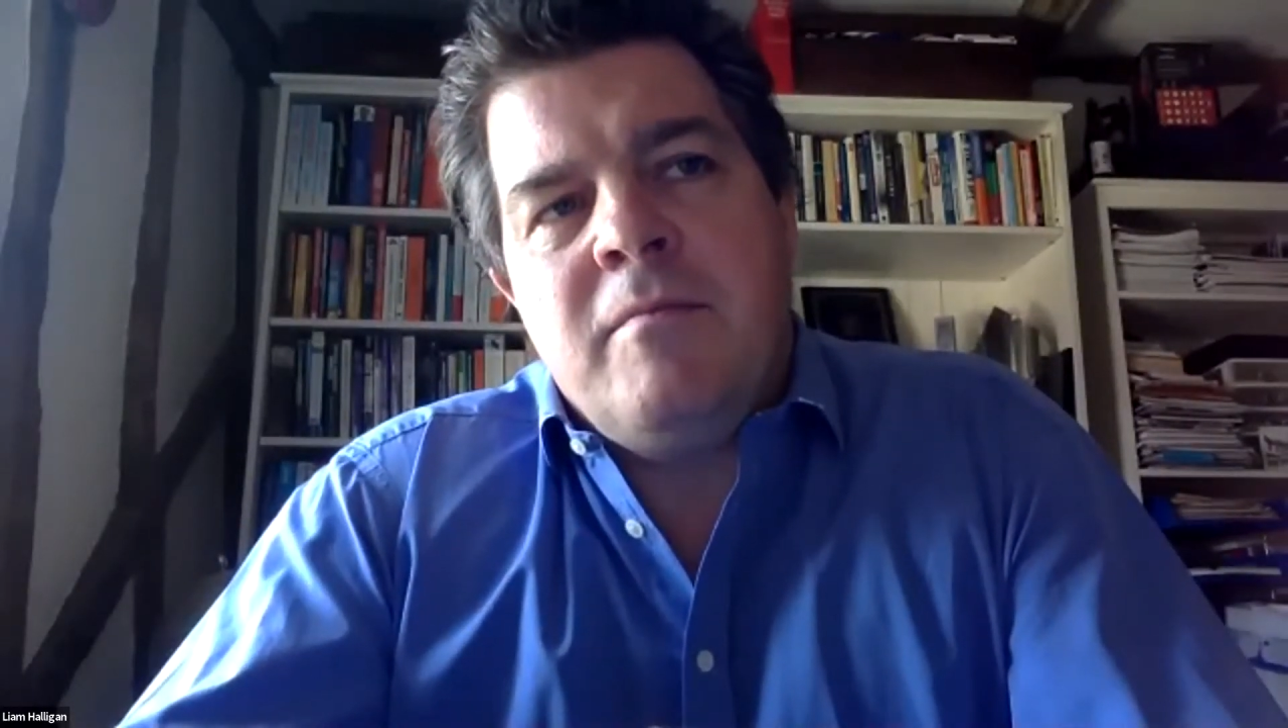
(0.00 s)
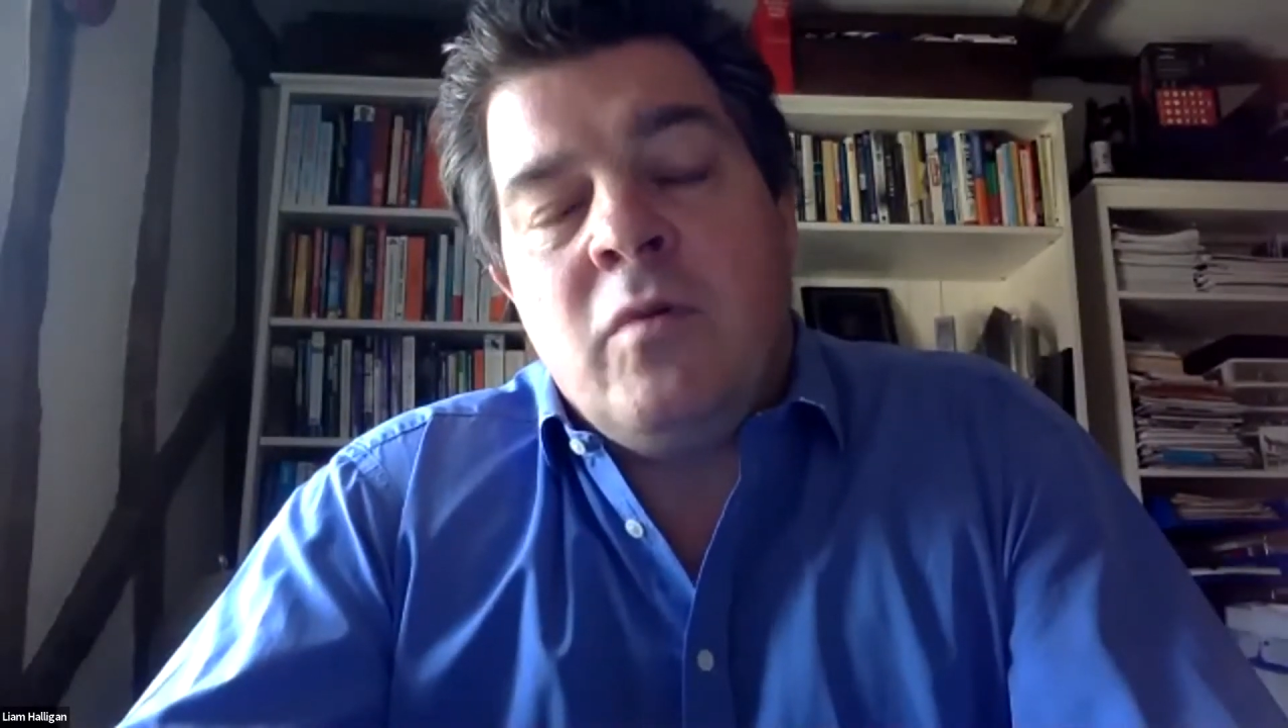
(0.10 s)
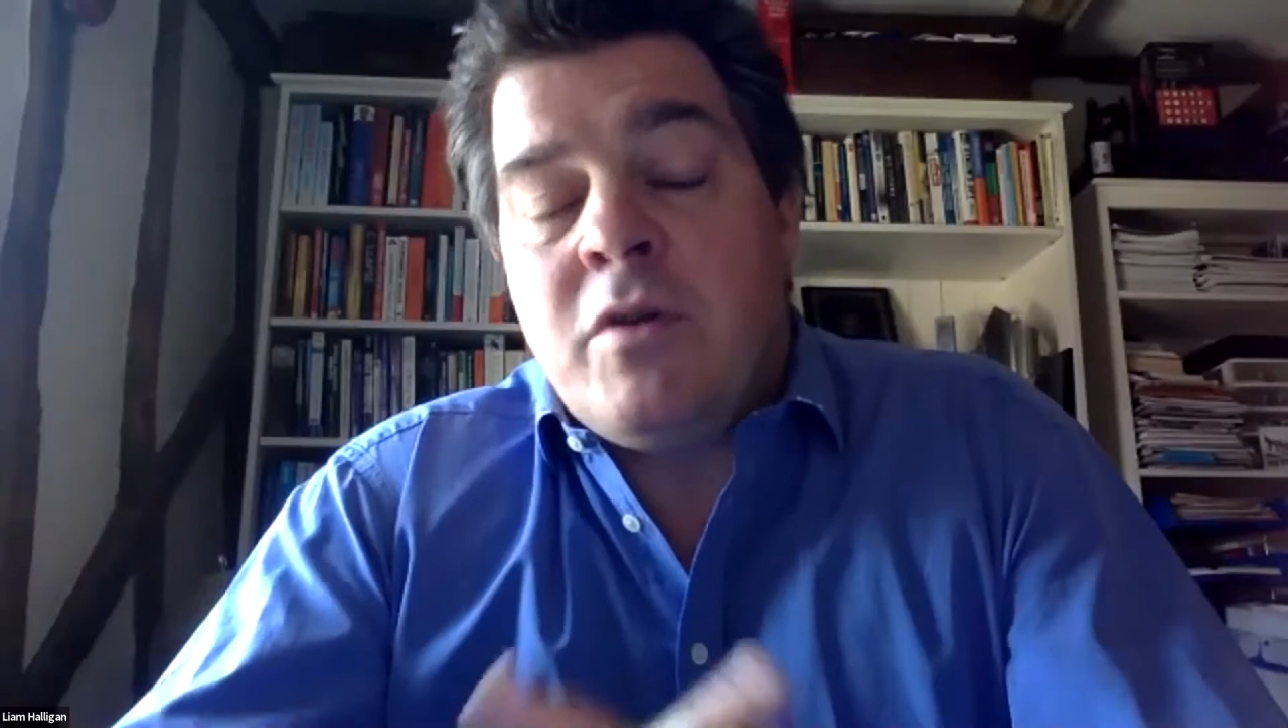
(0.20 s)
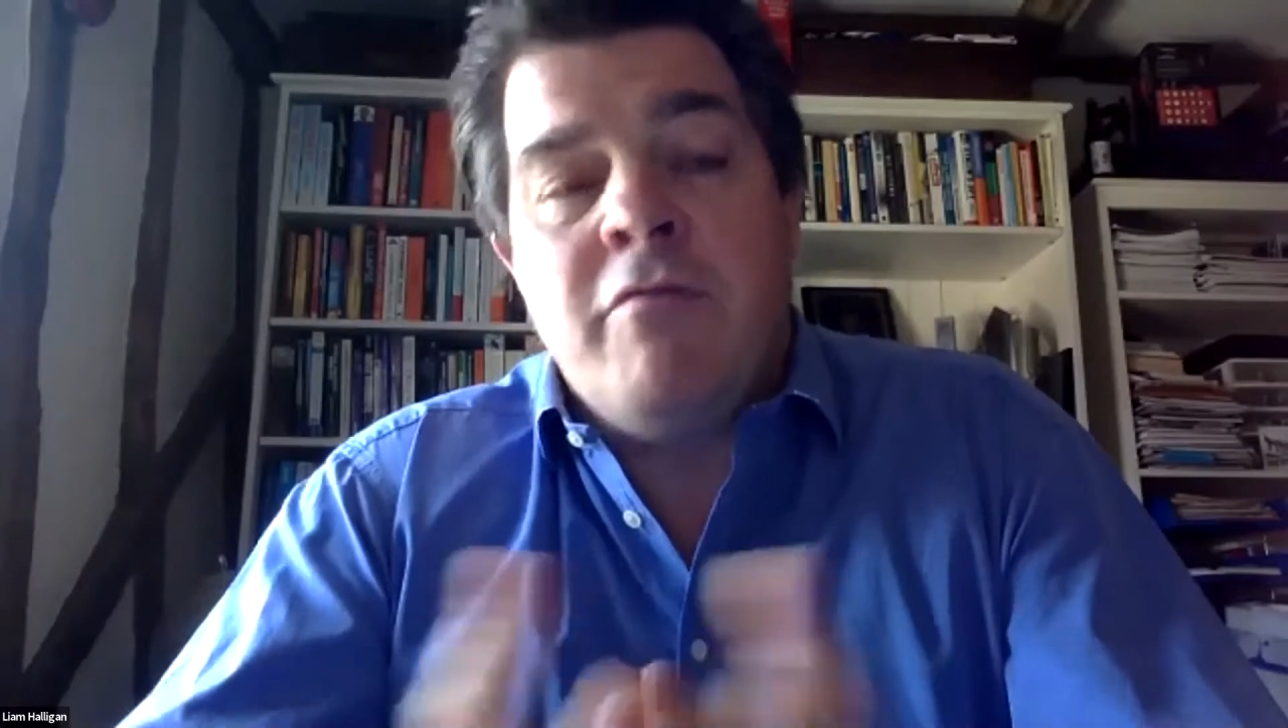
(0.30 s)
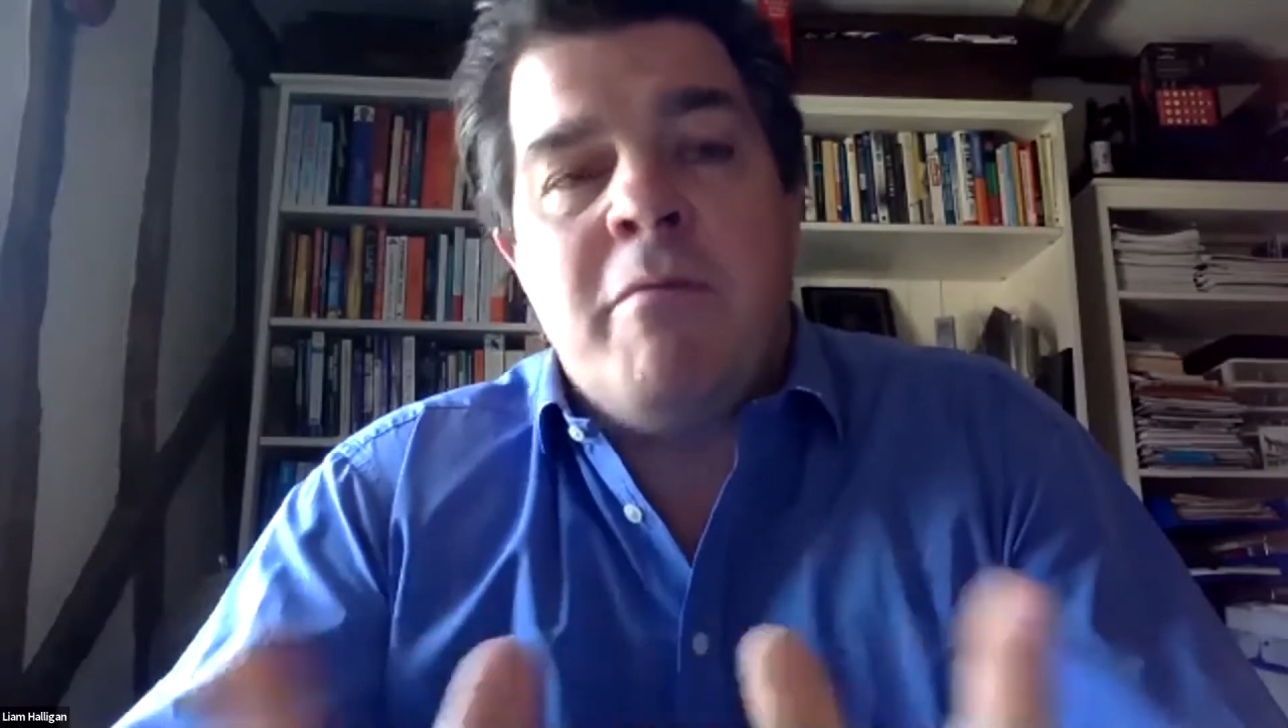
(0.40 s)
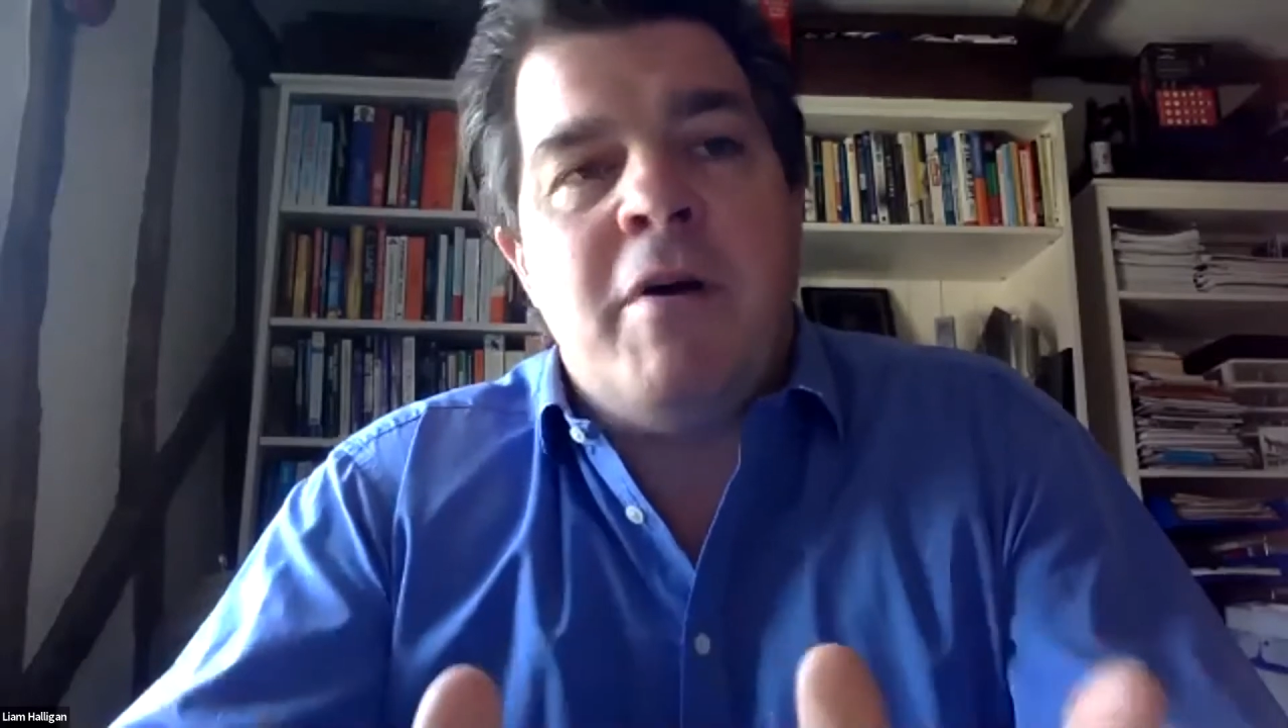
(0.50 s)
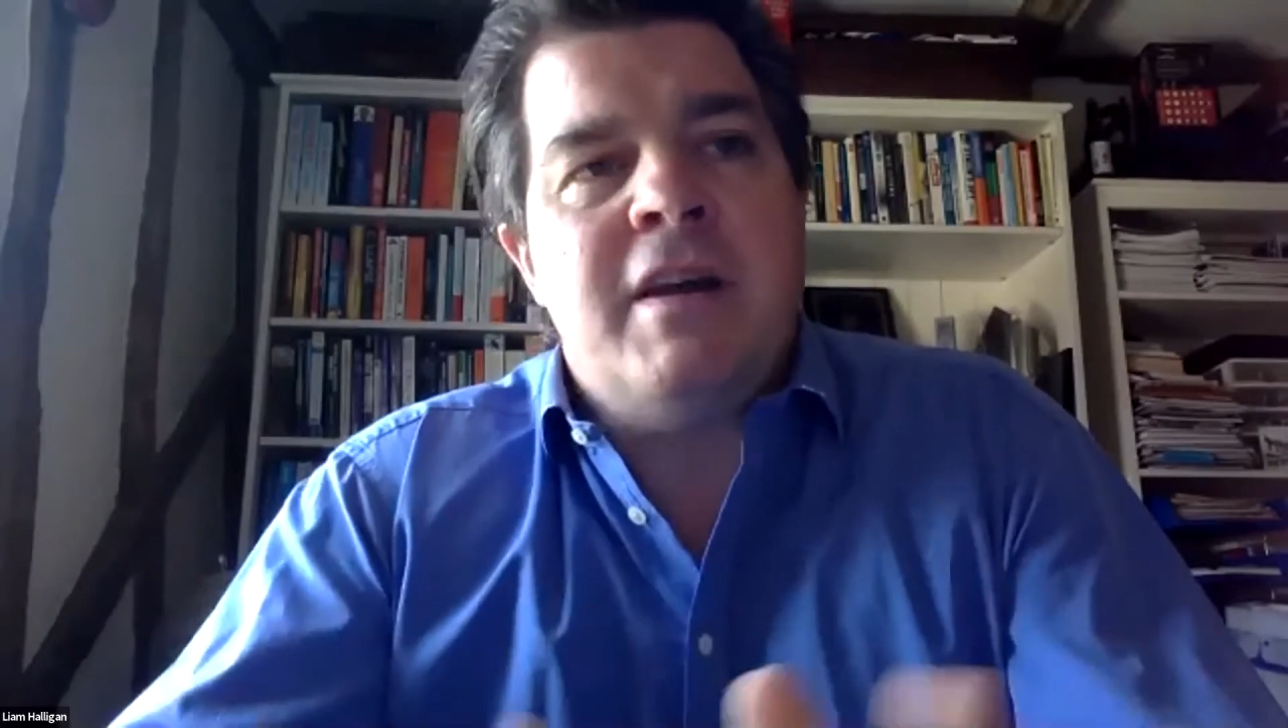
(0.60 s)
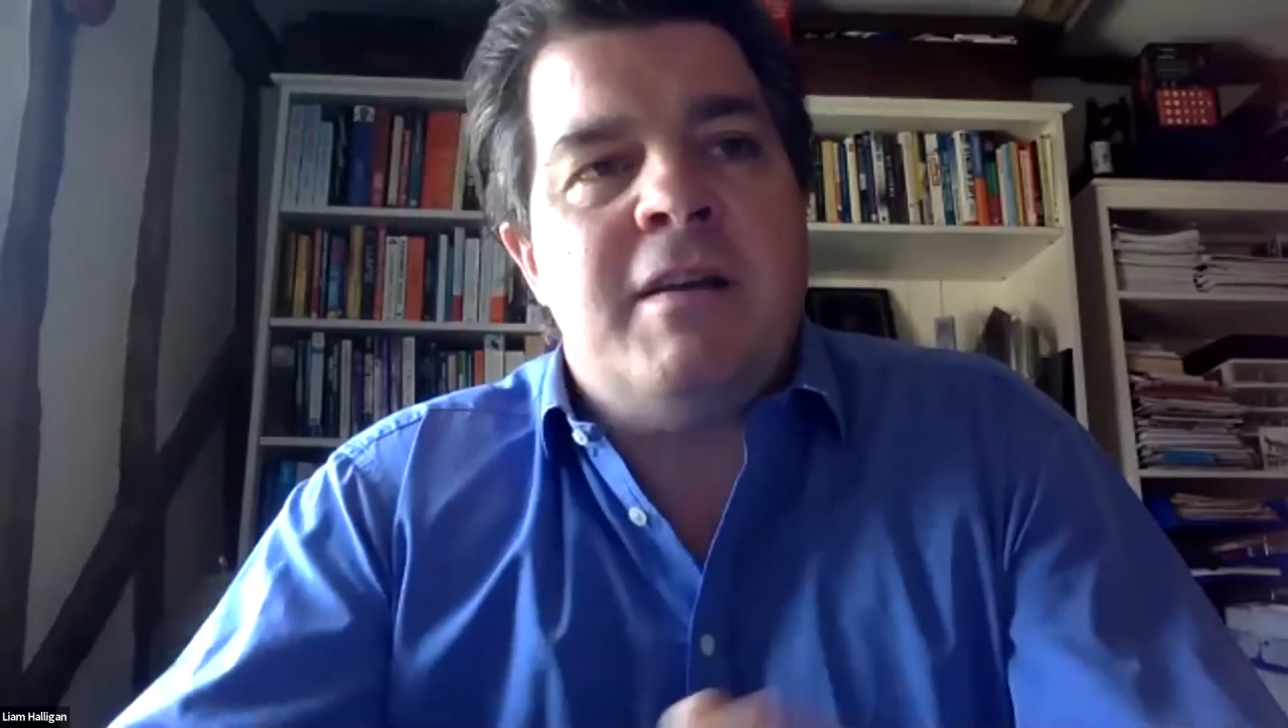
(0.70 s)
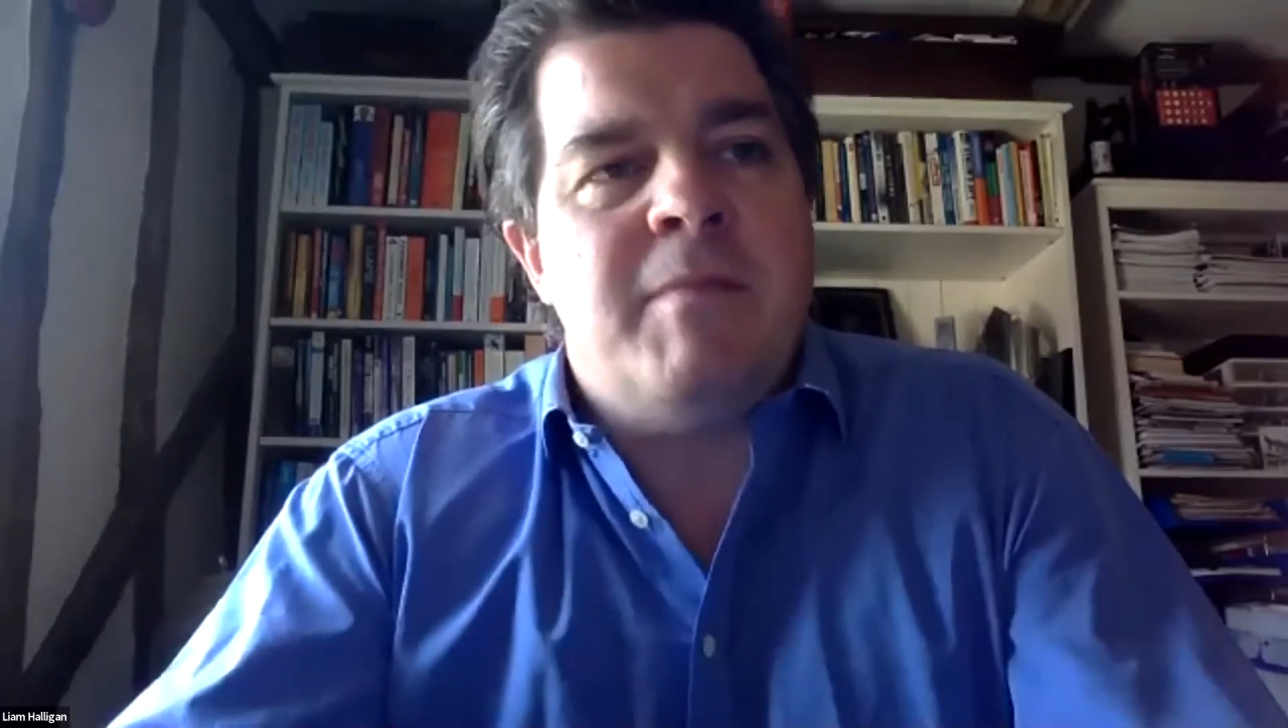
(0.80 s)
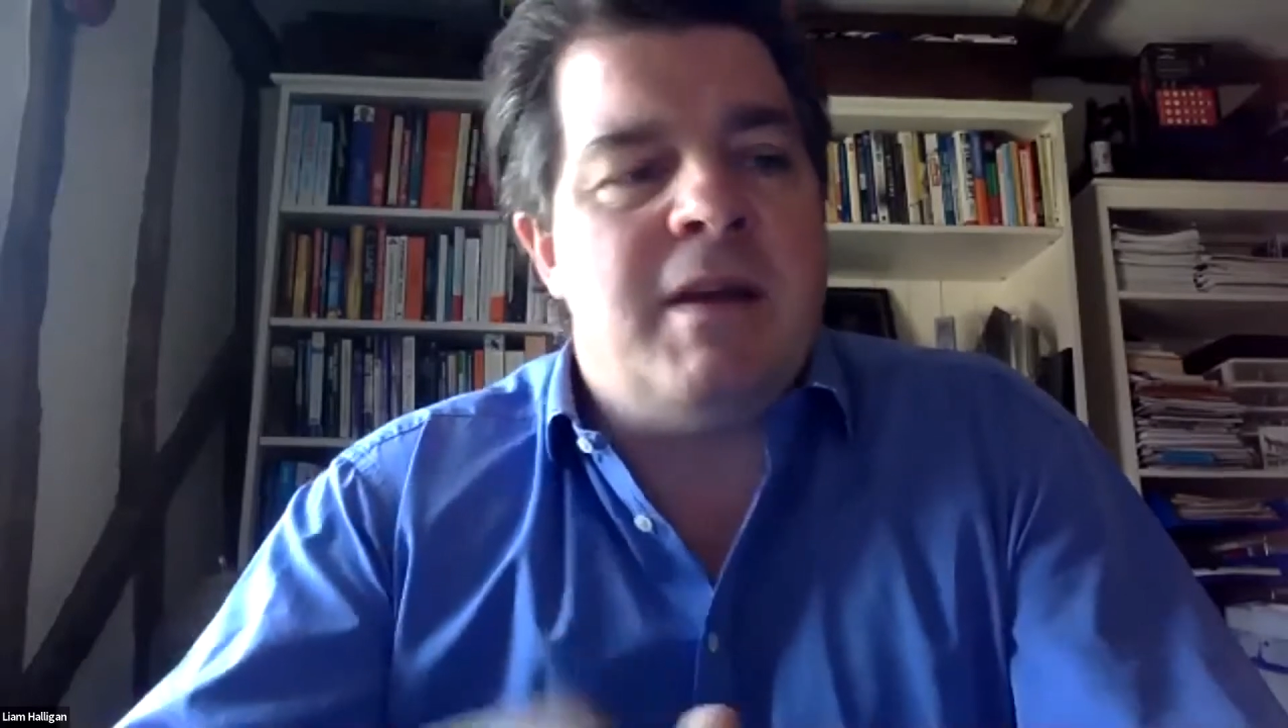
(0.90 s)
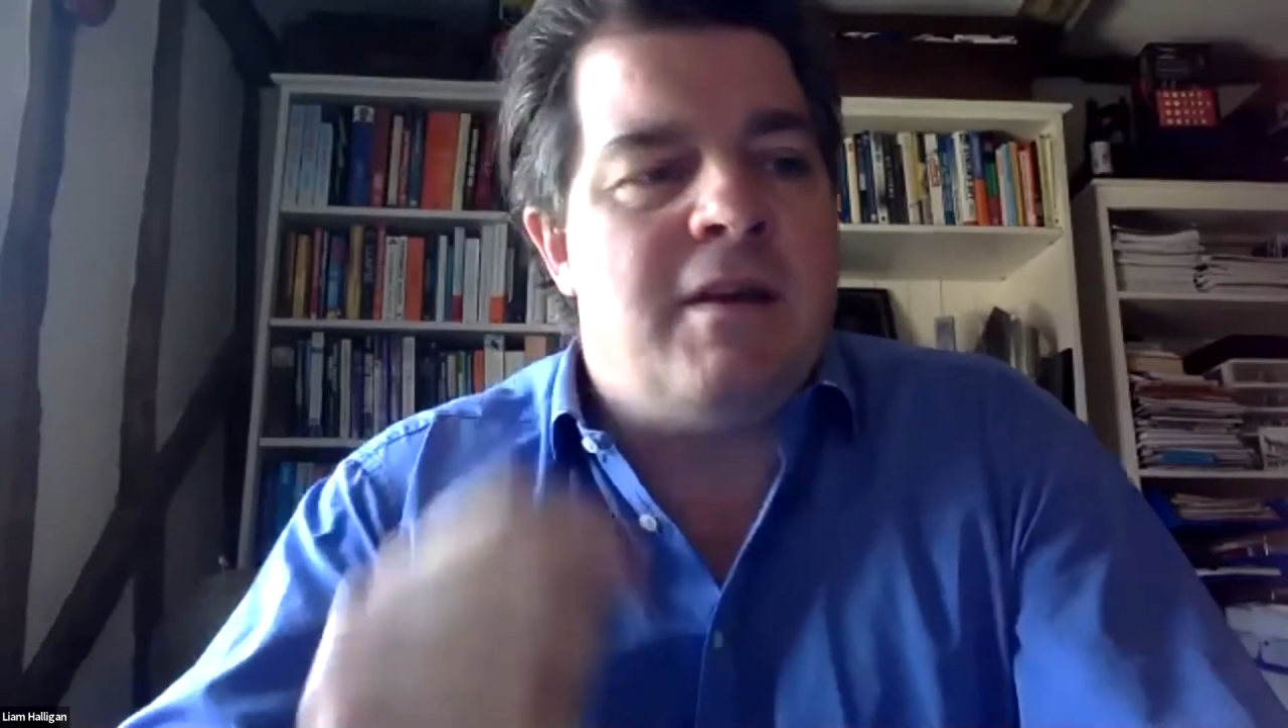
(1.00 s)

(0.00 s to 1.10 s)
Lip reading: you reminded me